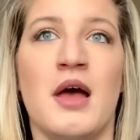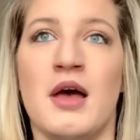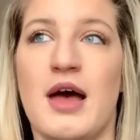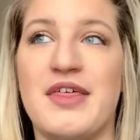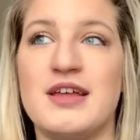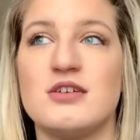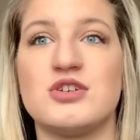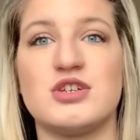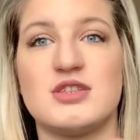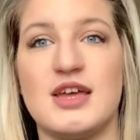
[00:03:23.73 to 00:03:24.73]
I think there's
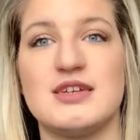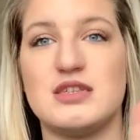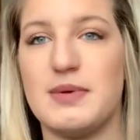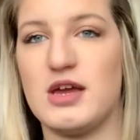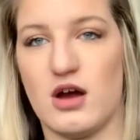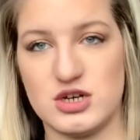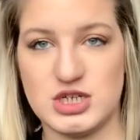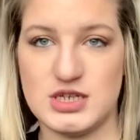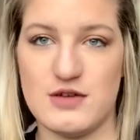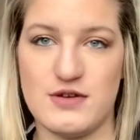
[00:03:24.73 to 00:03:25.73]
just things to be
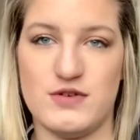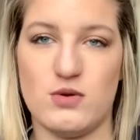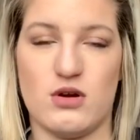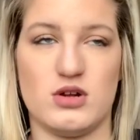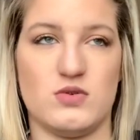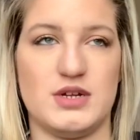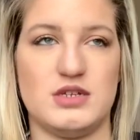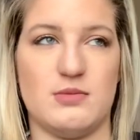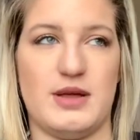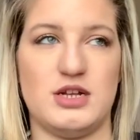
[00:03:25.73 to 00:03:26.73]
cautious of if you are going
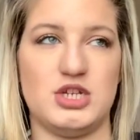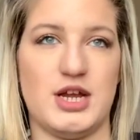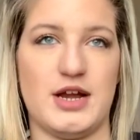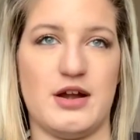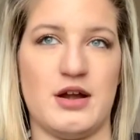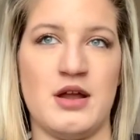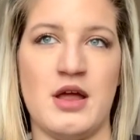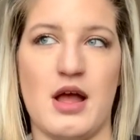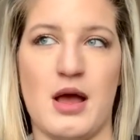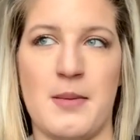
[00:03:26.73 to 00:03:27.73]
to bed share.
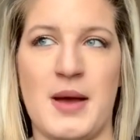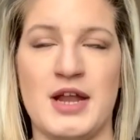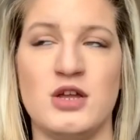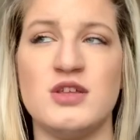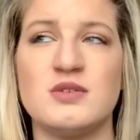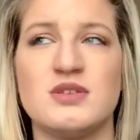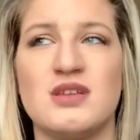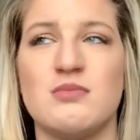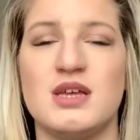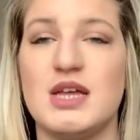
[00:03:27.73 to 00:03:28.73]
I knew this was
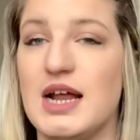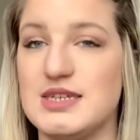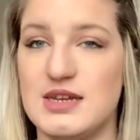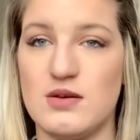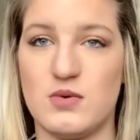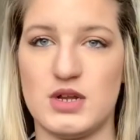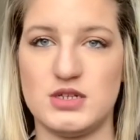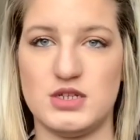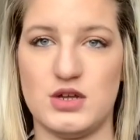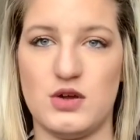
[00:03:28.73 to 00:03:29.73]
something that I didn't want to
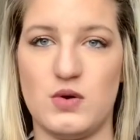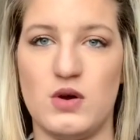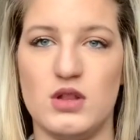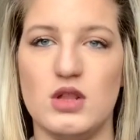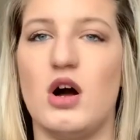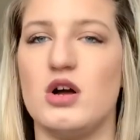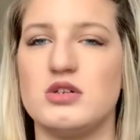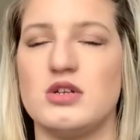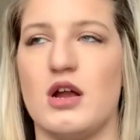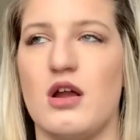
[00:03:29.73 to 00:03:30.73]
do long
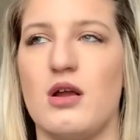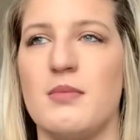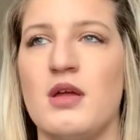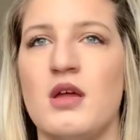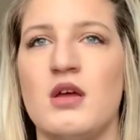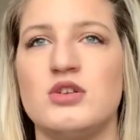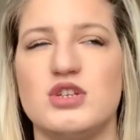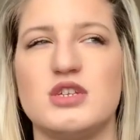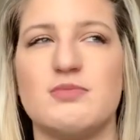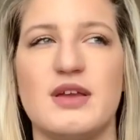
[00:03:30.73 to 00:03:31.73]
term,
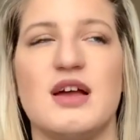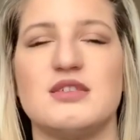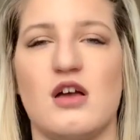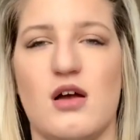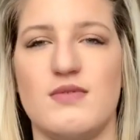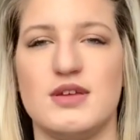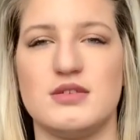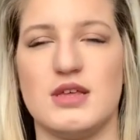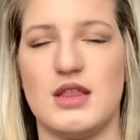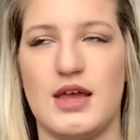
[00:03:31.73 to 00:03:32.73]
just because
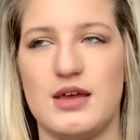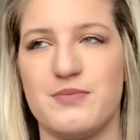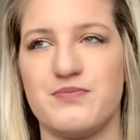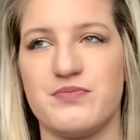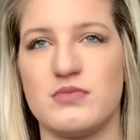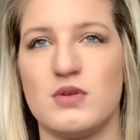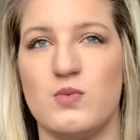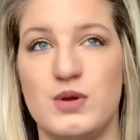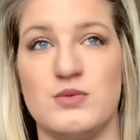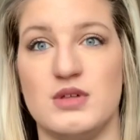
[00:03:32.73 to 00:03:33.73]
obviously, like,
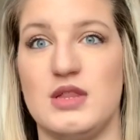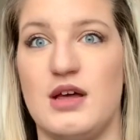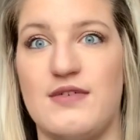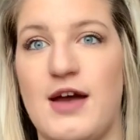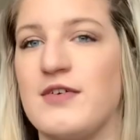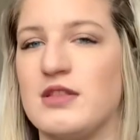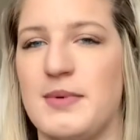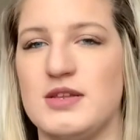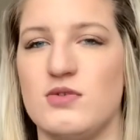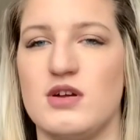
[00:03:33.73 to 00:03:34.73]
we really love having the
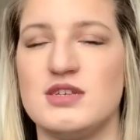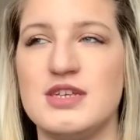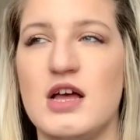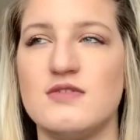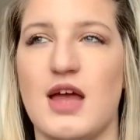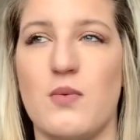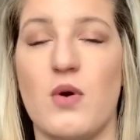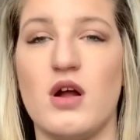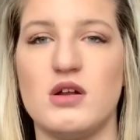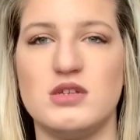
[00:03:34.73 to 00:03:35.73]
bed to ourselves. I
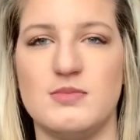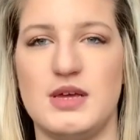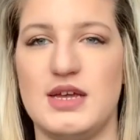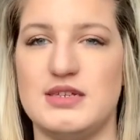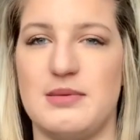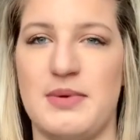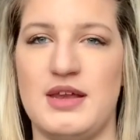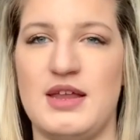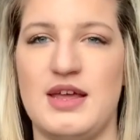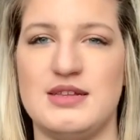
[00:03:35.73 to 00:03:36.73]
want her to be
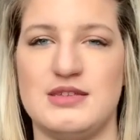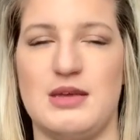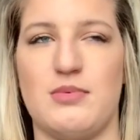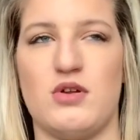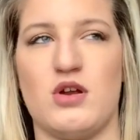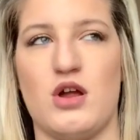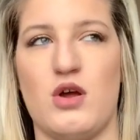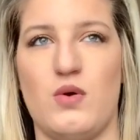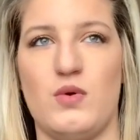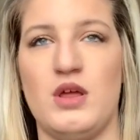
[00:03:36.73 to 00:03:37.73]
independent and sleep on her
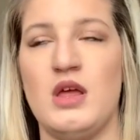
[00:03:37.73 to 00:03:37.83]
own